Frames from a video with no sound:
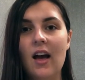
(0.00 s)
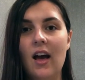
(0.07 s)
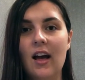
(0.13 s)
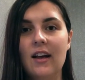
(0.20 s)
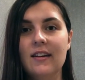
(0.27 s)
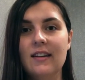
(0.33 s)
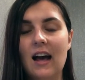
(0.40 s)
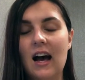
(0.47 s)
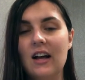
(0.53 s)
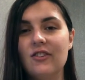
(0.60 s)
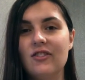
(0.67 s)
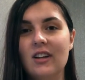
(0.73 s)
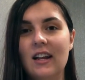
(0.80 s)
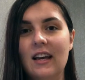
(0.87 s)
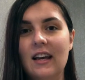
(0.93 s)
and
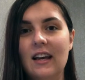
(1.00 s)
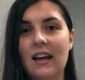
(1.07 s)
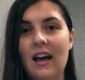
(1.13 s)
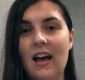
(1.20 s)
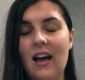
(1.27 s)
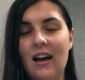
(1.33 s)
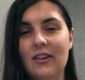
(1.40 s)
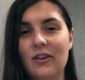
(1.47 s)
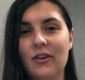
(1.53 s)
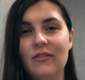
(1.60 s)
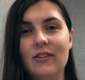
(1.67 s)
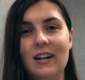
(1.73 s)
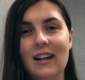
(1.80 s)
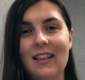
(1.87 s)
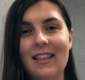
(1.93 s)
actually I don't
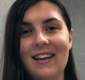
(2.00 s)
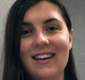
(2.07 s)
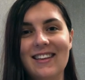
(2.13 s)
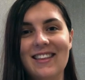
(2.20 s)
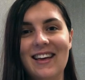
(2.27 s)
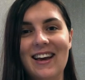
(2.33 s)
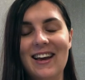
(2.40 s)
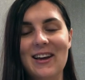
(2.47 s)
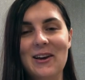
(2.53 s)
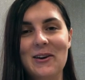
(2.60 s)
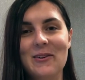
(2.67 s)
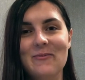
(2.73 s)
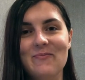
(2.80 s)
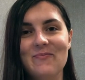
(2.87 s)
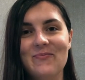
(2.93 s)
really think they
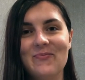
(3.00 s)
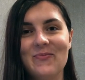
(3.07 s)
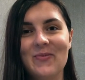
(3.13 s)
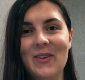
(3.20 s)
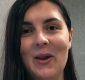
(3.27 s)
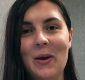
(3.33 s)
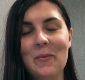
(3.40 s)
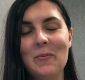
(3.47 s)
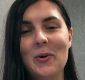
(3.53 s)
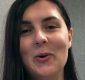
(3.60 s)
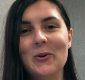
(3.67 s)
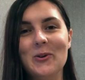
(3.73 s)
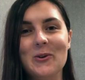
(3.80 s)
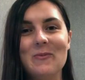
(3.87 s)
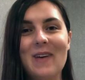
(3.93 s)

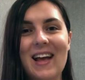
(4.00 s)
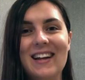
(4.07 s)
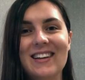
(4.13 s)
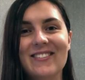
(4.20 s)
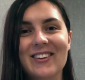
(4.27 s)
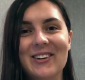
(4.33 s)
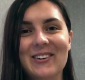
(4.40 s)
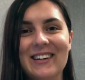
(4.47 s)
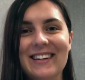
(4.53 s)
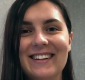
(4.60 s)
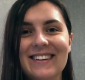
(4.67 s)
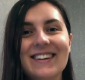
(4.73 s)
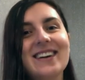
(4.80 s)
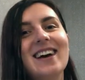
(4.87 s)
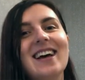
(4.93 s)
pulled up any
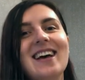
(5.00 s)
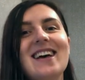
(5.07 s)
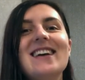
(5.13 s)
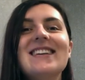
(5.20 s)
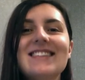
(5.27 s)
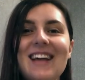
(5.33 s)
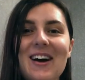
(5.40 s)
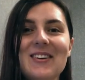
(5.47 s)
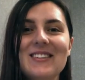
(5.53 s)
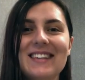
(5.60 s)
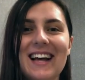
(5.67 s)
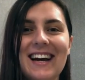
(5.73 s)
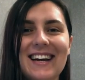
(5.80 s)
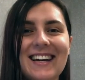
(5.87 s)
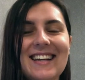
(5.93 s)
fluid, so that was
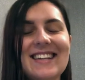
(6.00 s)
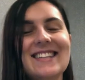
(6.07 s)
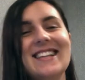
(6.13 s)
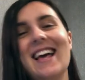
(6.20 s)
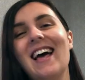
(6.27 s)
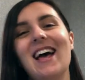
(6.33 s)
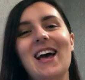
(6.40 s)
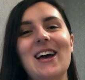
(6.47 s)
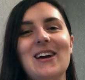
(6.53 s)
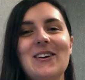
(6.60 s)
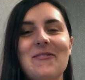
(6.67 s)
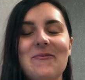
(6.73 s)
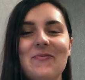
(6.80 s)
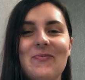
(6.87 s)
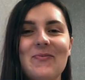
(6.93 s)

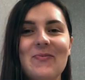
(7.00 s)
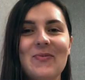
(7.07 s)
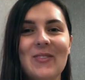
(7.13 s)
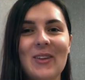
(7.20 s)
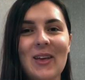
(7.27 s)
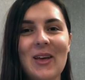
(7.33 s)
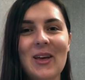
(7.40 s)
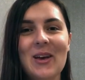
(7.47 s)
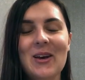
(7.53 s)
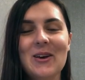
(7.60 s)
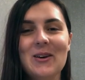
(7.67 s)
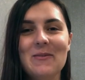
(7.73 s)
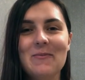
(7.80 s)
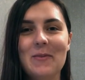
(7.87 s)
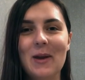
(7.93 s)
nice.
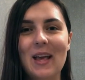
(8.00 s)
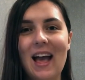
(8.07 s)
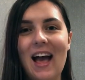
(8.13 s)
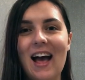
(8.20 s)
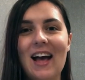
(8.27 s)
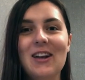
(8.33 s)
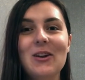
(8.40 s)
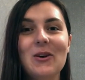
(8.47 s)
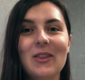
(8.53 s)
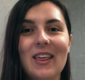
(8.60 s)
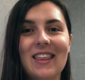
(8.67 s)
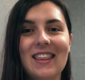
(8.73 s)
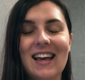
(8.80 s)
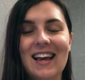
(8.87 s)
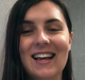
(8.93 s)
But yeah, another
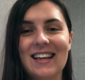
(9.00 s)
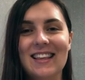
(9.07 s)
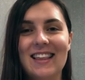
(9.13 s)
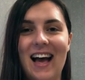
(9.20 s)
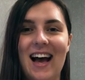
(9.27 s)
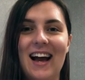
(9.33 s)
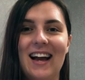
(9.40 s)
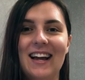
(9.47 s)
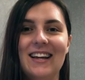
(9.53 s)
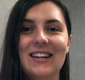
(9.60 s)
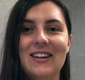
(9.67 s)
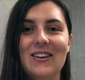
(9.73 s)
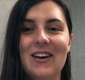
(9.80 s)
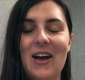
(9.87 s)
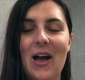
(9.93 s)
thing that I